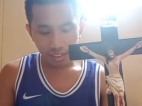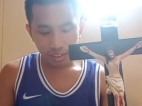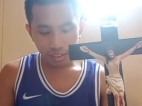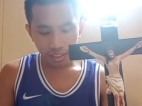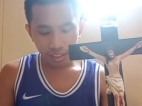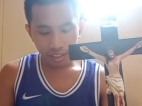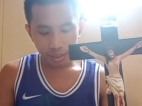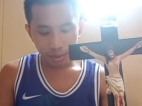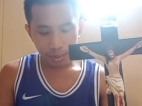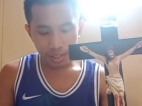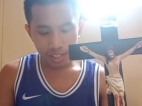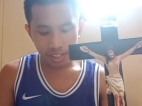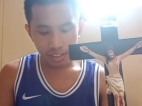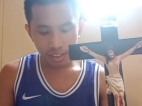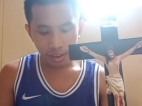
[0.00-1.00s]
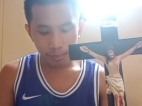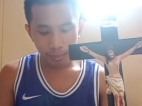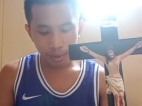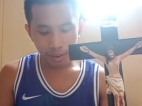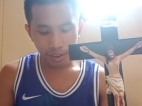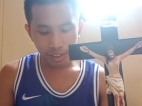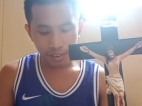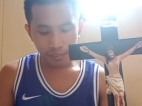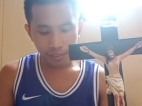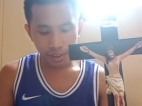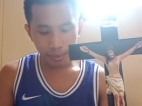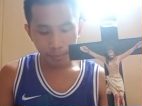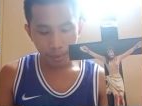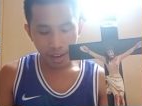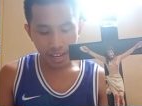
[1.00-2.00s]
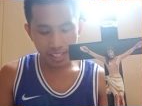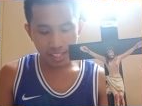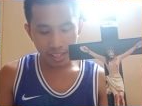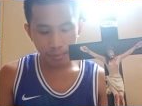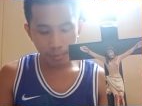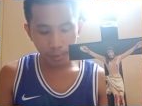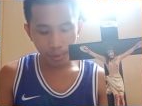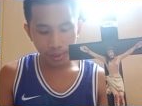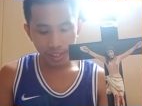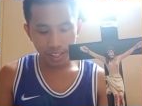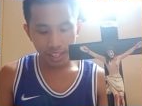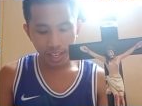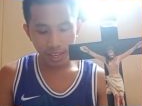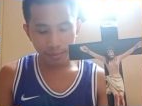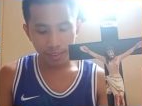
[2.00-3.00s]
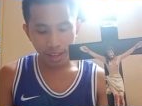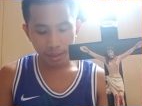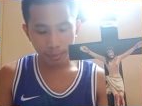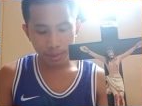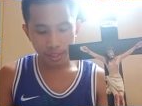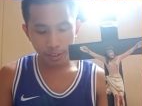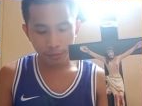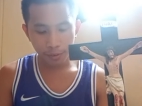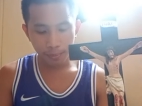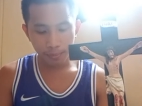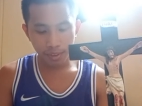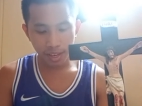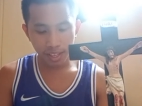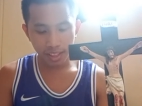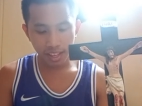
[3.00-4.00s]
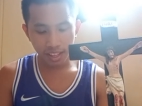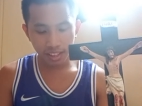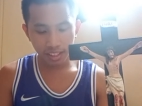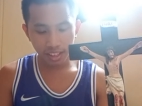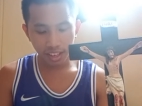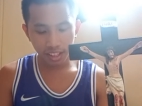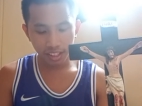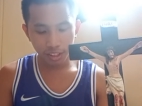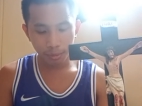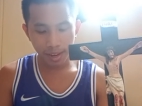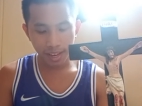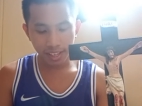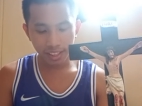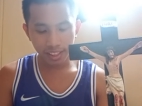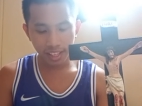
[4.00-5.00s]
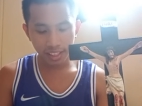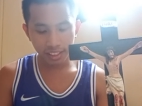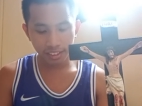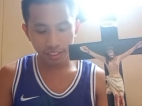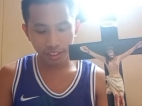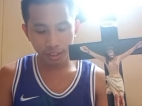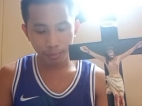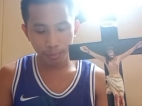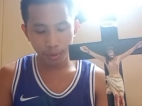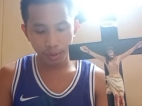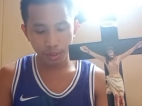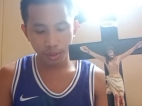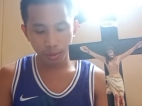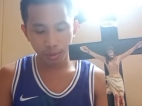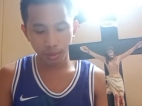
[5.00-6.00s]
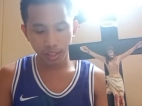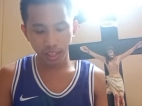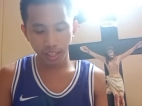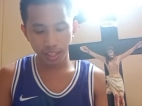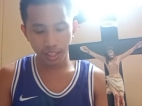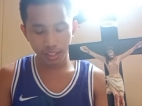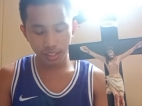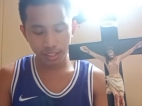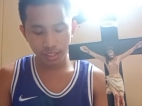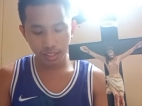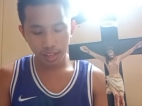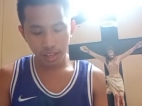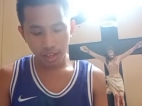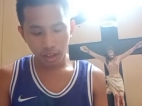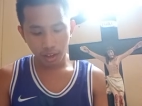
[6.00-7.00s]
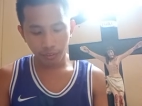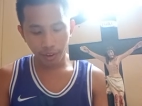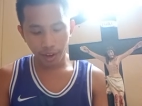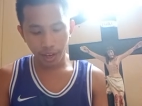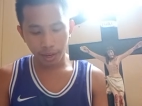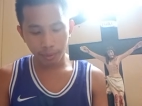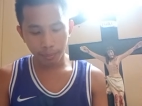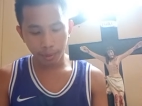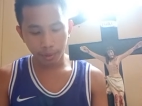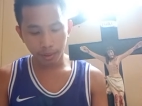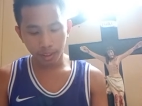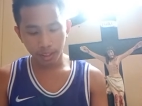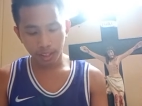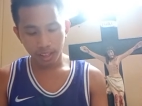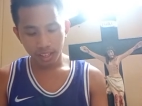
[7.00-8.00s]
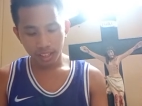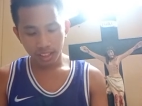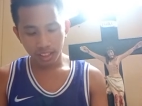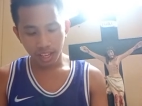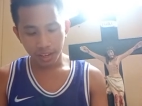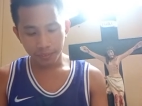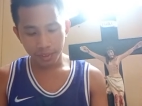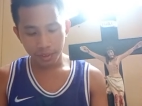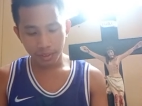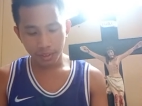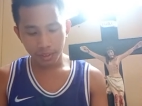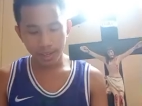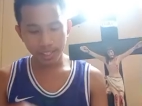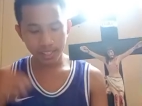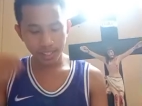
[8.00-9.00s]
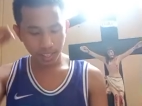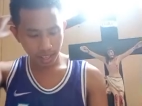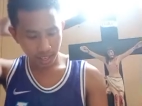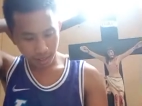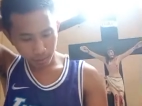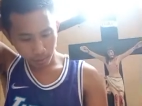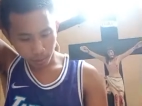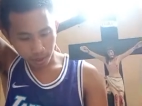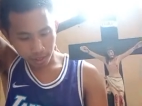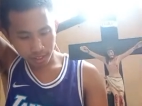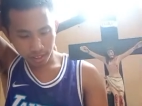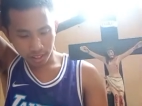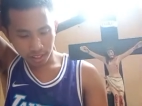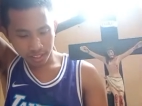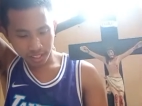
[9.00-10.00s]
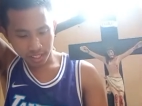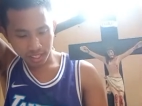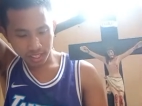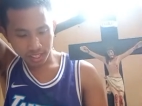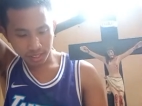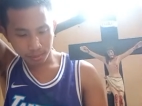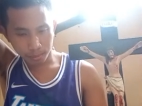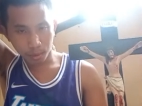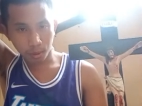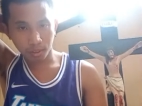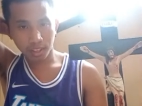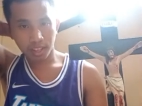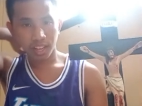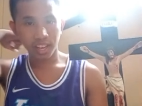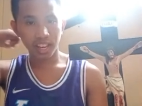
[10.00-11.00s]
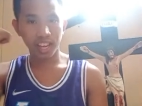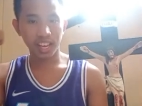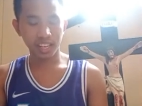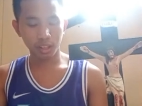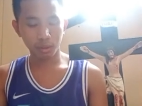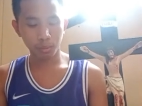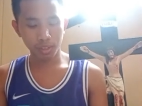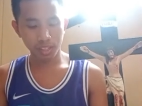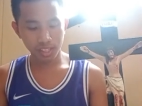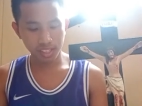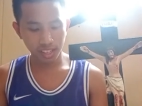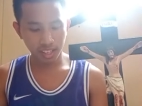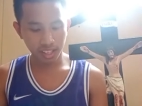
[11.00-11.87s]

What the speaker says: increased the number. Evening passed and morning came. That was the fifth day. Then God commanded, "Let the earth produce all kinds of animal life, the domestic and wild, large and small." And it was done.